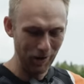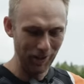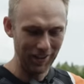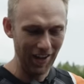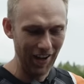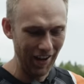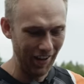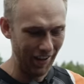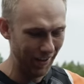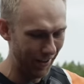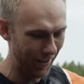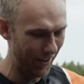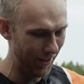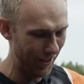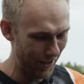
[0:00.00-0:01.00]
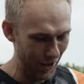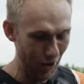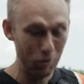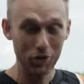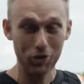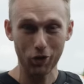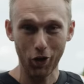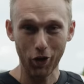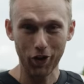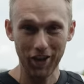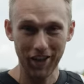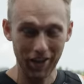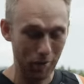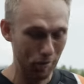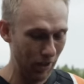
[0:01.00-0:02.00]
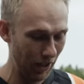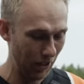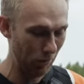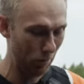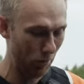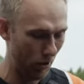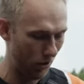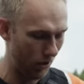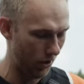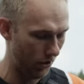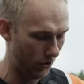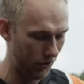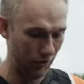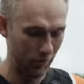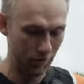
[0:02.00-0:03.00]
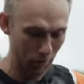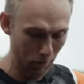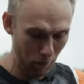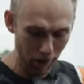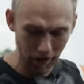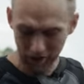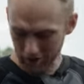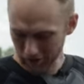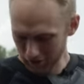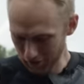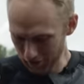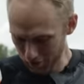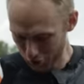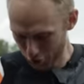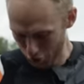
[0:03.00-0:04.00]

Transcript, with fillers: but yeah, uh, I was struggling a bit, but the bike did its